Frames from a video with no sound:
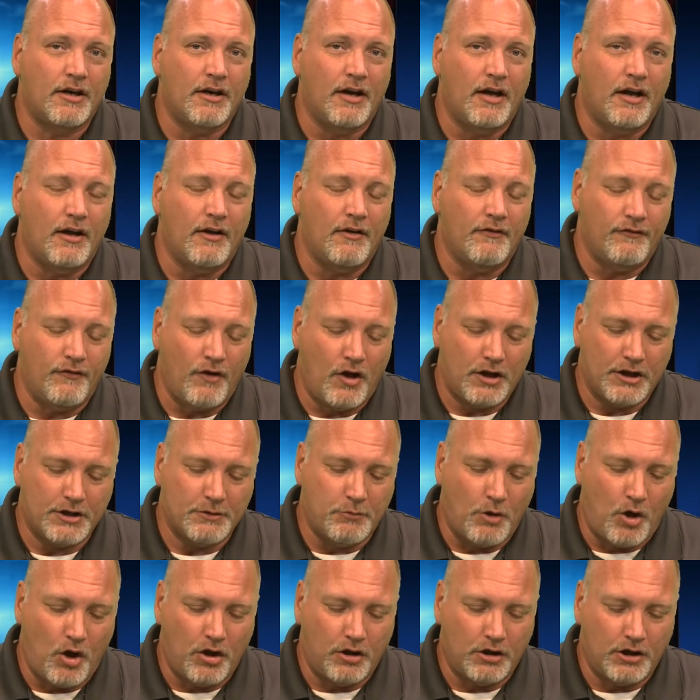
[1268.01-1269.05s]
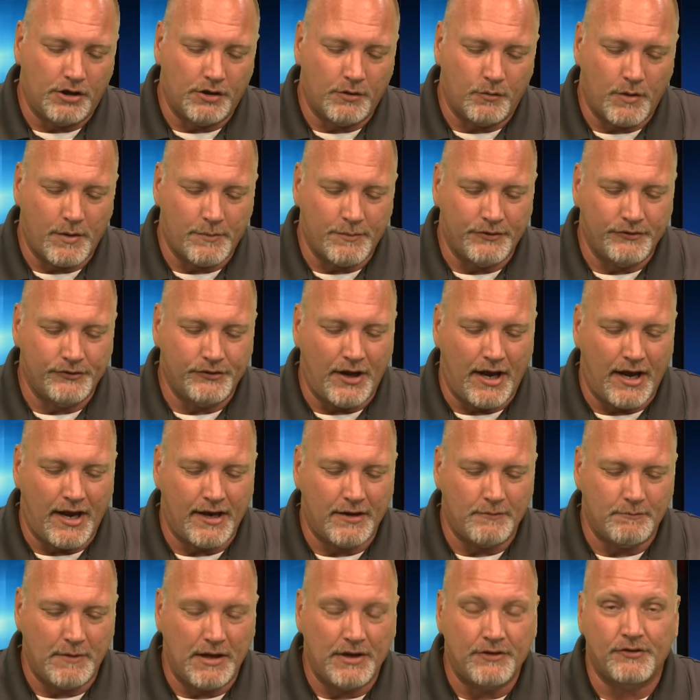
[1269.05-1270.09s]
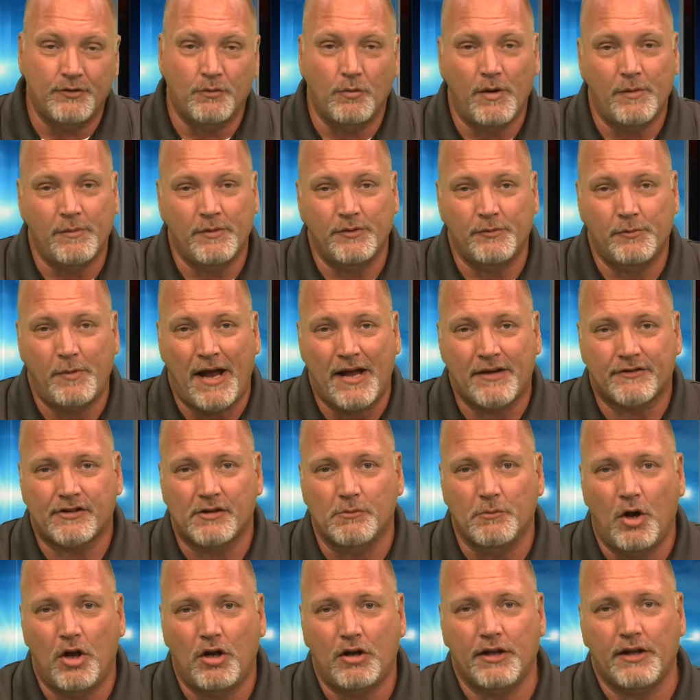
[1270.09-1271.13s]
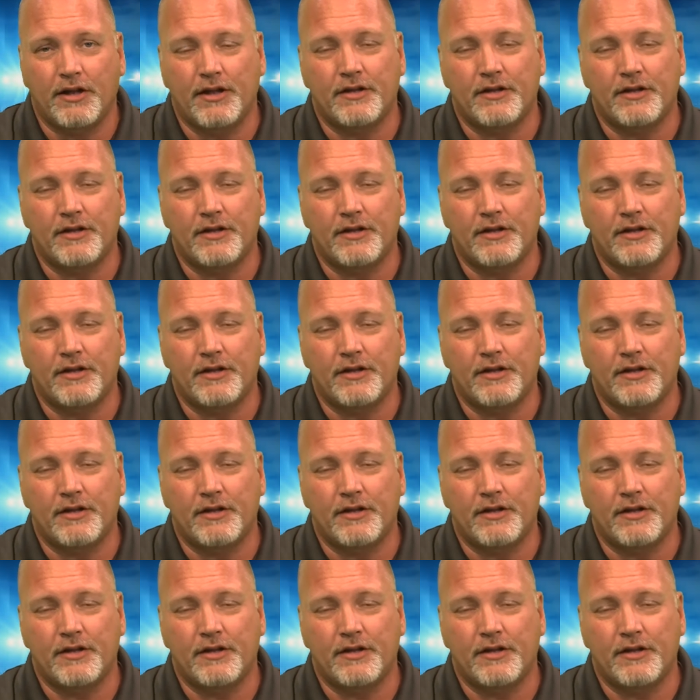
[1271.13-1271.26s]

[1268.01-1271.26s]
uh, volleyball on the women's side, men's and women's basketball.